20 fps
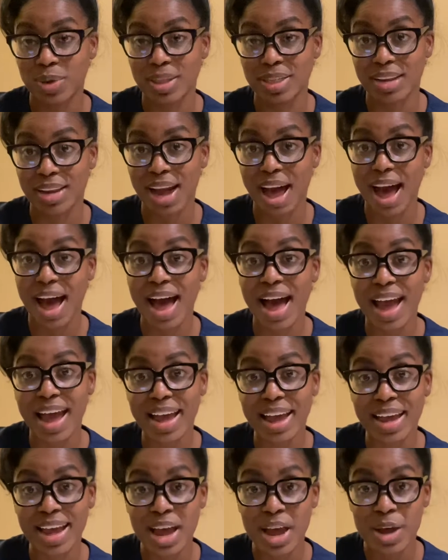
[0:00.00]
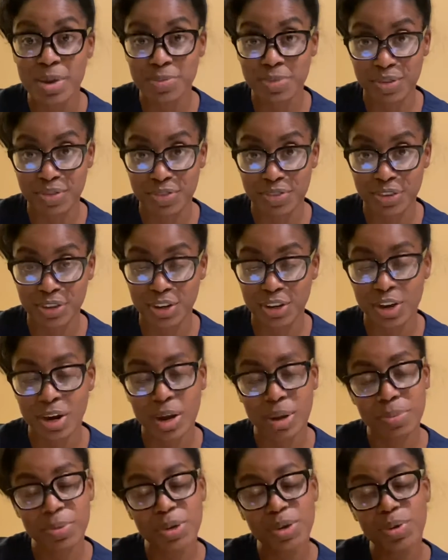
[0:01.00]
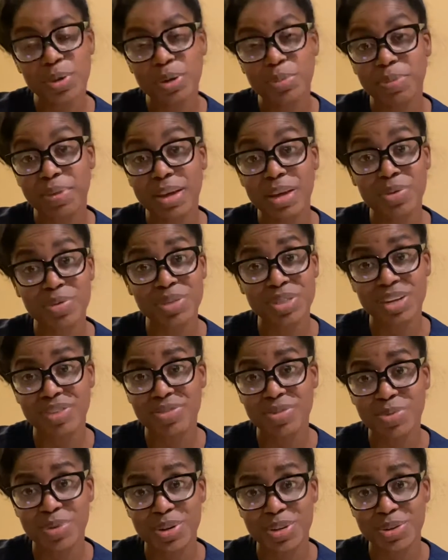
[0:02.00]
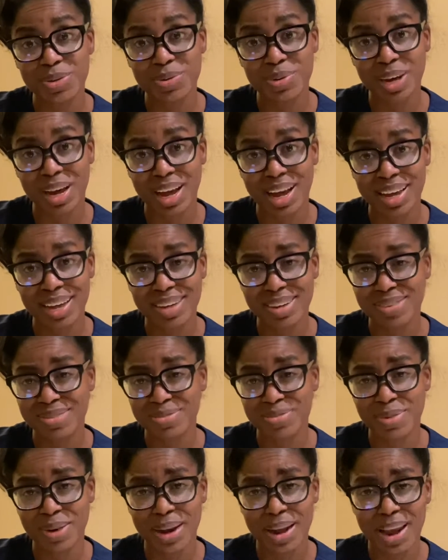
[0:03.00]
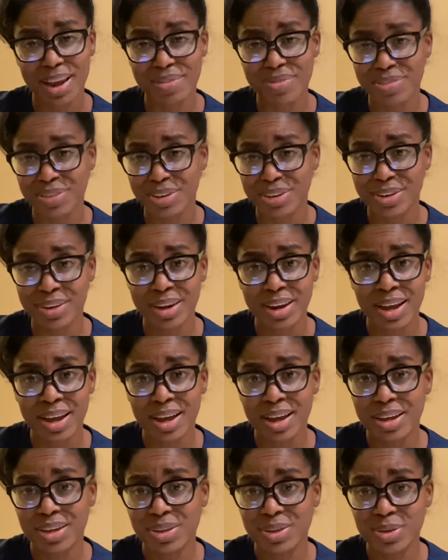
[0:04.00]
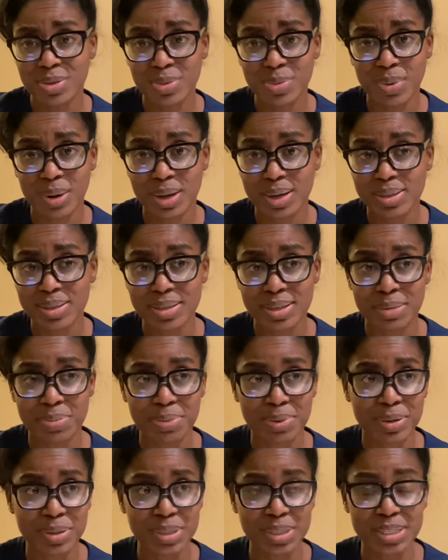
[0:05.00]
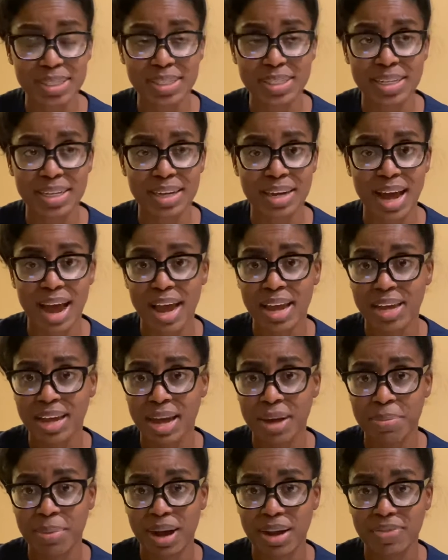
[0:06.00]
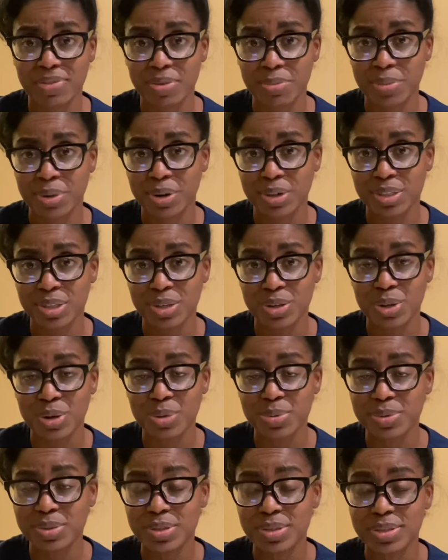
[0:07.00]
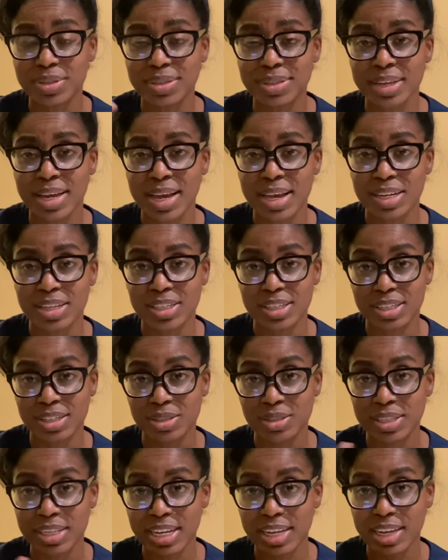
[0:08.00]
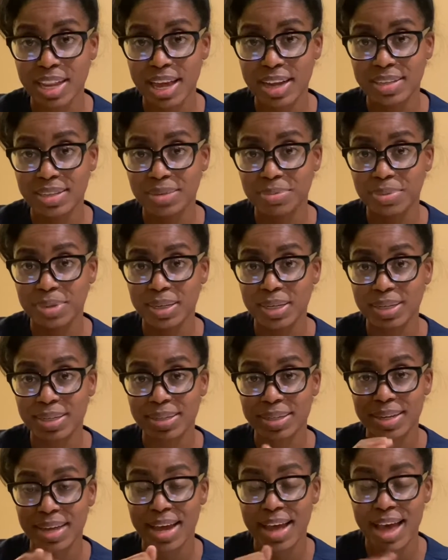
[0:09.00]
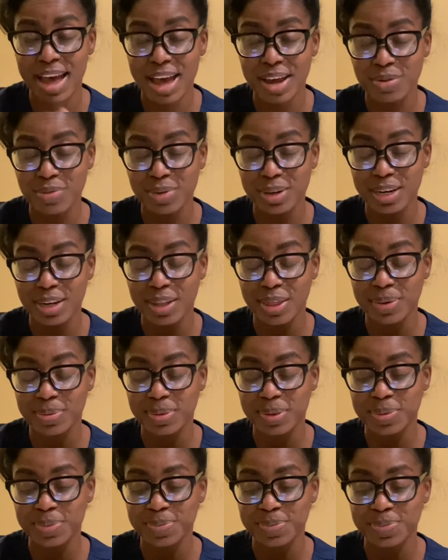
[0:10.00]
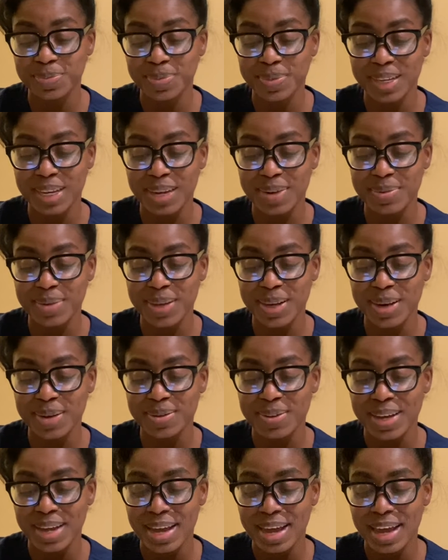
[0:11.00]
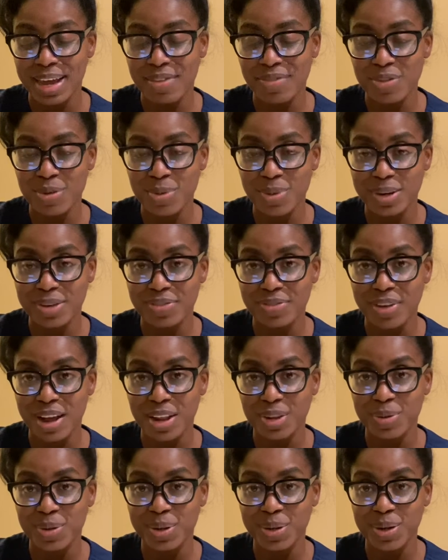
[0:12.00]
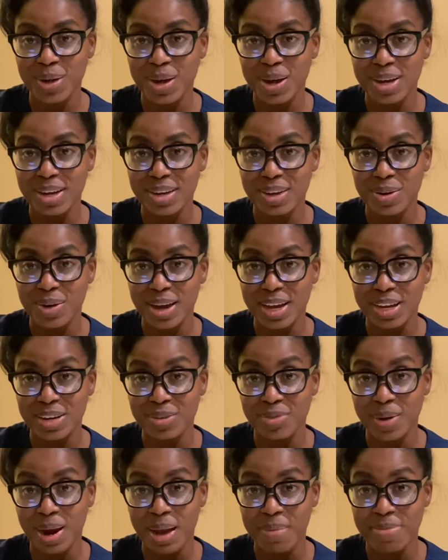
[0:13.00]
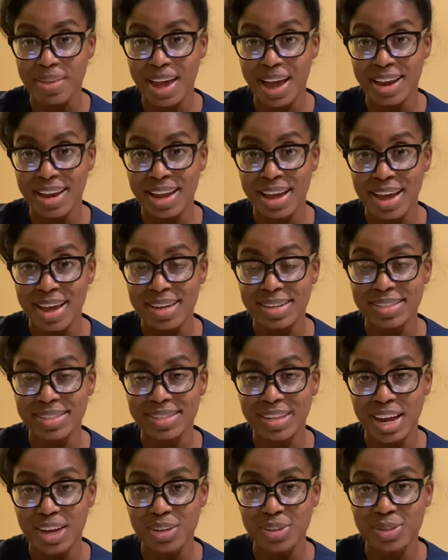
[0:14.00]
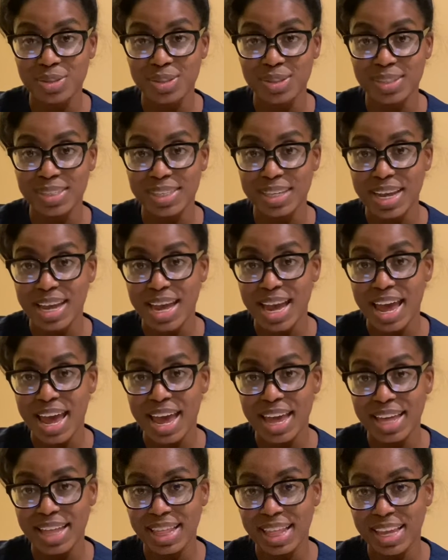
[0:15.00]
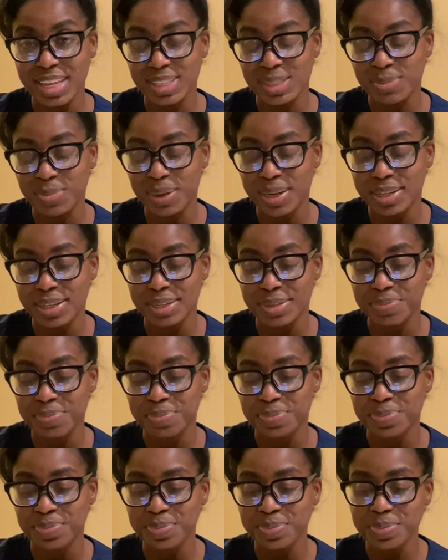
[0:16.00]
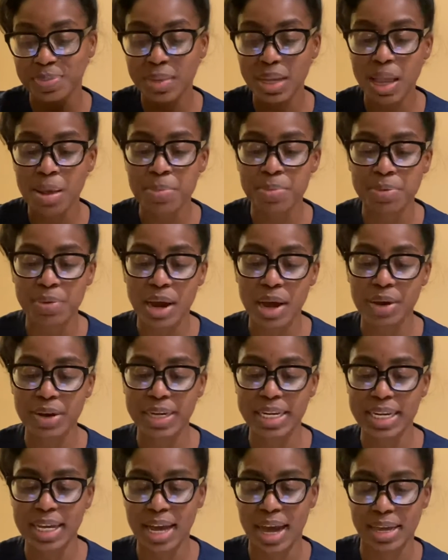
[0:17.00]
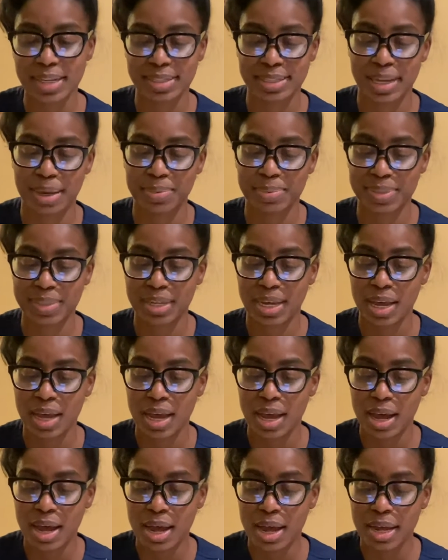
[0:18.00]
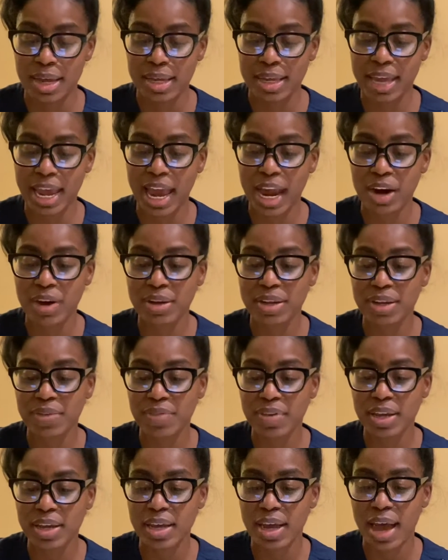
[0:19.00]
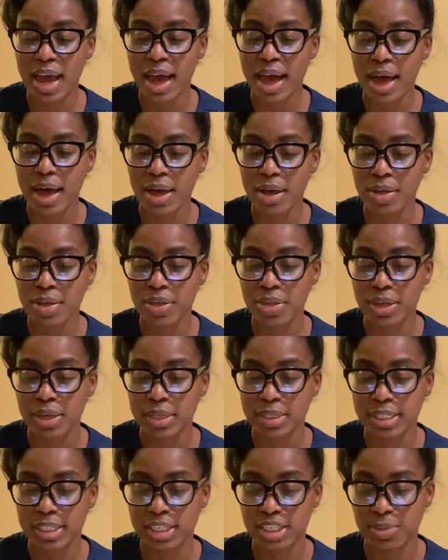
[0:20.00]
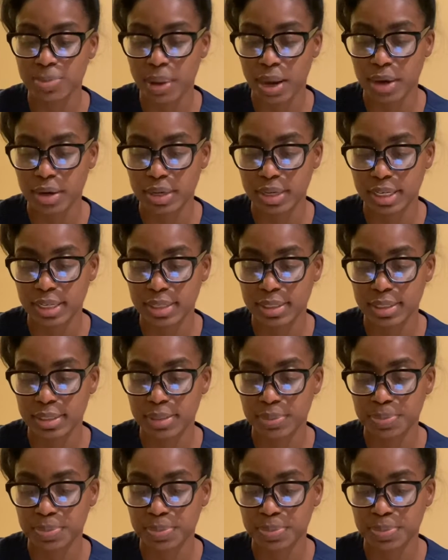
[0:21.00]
that I prefer, but you could pick whichever one you like, wherever you want to purchase it. I got mine from Barnes & Nobles. Just select a book and read it through. Here we go. If you want to follow along, go ahead and grab that Saunders NCLEX book. Priority concepts. Caregiving health disparities.